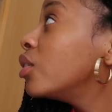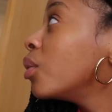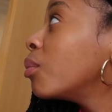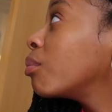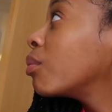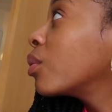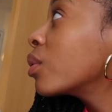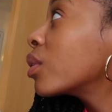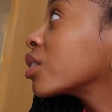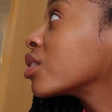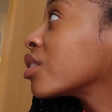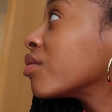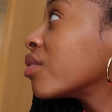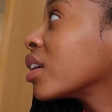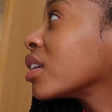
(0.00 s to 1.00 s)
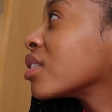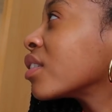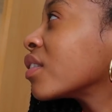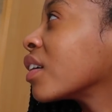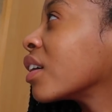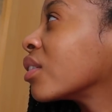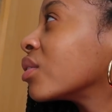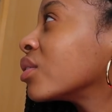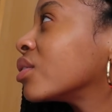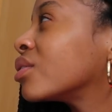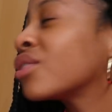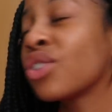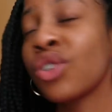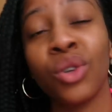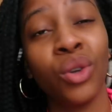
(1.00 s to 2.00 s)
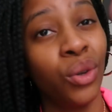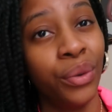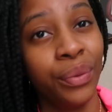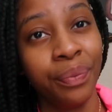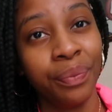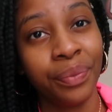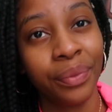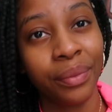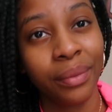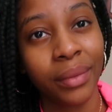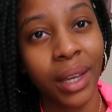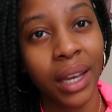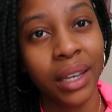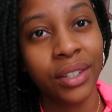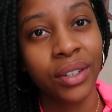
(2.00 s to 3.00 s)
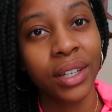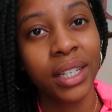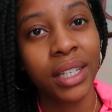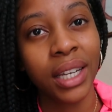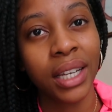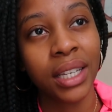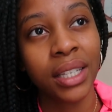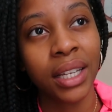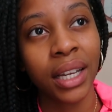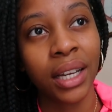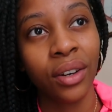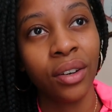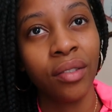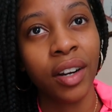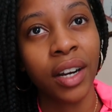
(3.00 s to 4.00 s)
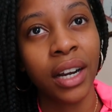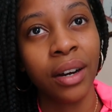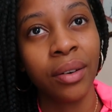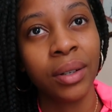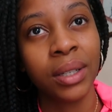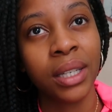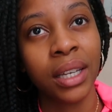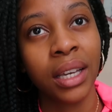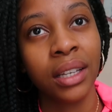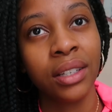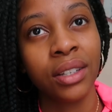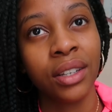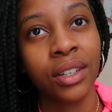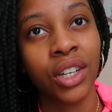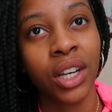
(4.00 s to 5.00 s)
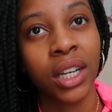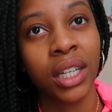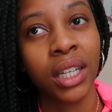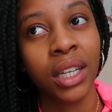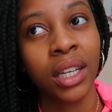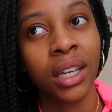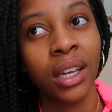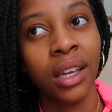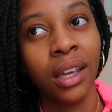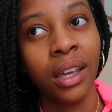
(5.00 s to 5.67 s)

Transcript: the mortgage advisor around 2, and it's gonna take us like over an hour to get to the journey.